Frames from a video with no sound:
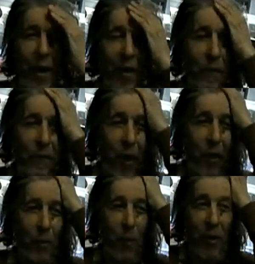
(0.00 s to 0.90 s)
And a
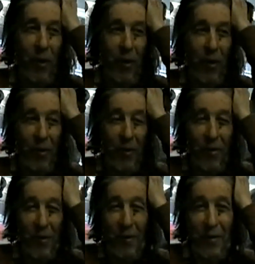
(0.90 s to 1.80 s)
fartburger.
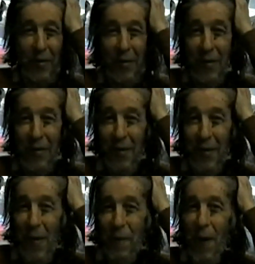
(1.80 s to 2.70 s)
And a what?
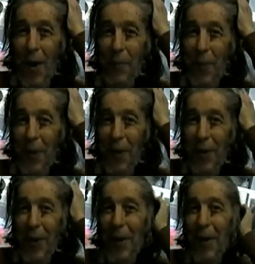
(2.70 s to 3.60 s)
Fartburger? Fartburger.